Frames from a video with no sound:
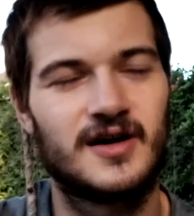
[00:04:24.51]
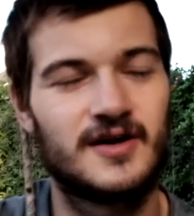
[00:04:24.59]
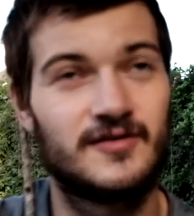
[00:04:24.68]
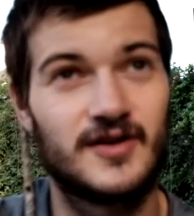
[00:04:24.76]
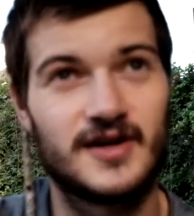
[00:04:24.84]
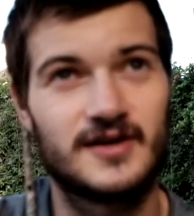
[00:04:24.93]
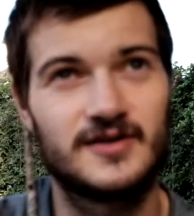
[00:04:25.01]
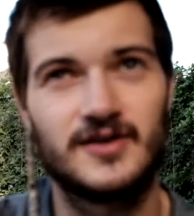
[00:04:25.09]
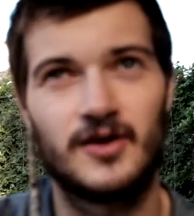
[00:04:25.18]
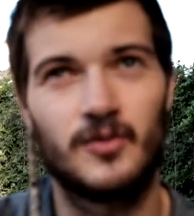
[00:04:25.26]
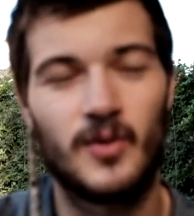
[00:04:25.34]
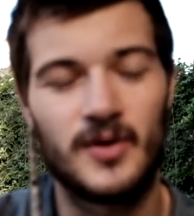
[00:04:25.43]
i have like you
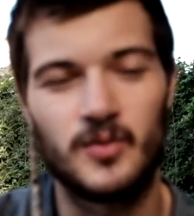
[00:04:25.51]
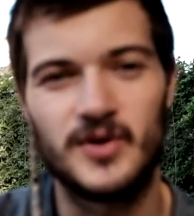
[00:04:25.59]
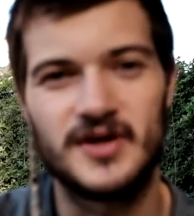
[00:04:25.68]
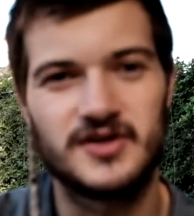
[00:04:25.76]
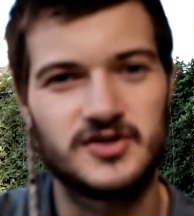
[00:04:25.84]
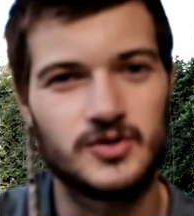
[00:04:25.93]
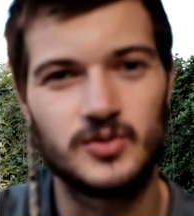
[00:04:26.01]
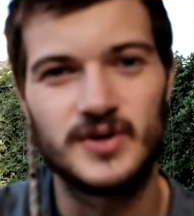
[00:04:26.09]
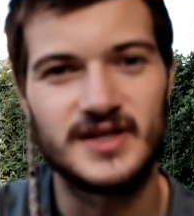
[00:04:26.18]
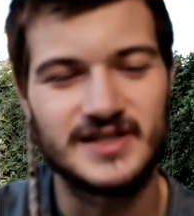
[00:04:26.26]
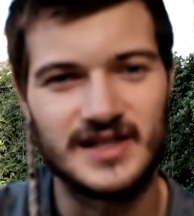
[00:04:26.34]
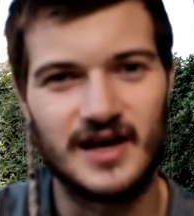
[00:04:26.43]
know one week two
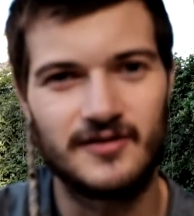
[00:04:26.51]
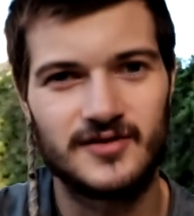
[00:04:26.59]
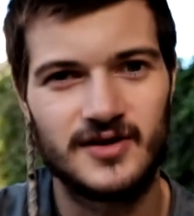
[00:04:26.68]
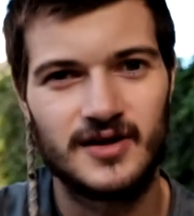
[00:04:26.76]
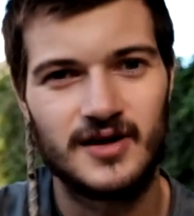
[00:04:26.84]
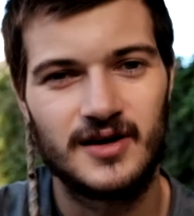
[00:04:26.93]
weeks left